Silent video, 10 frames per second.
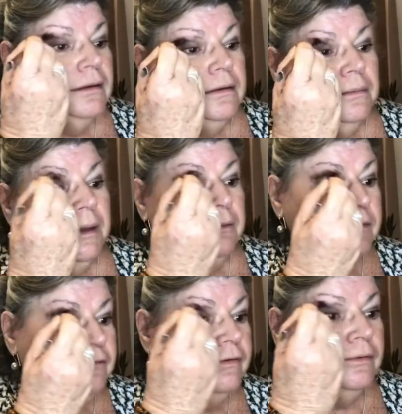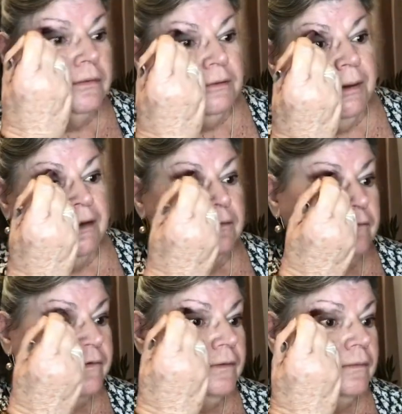And backwards and forwards, backwards
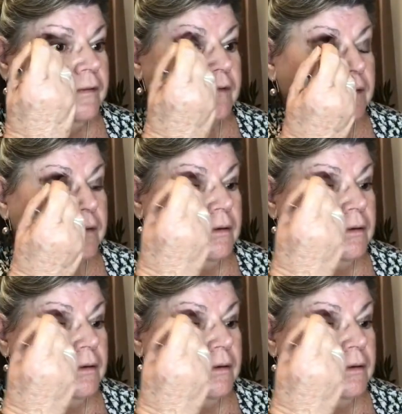and forwards.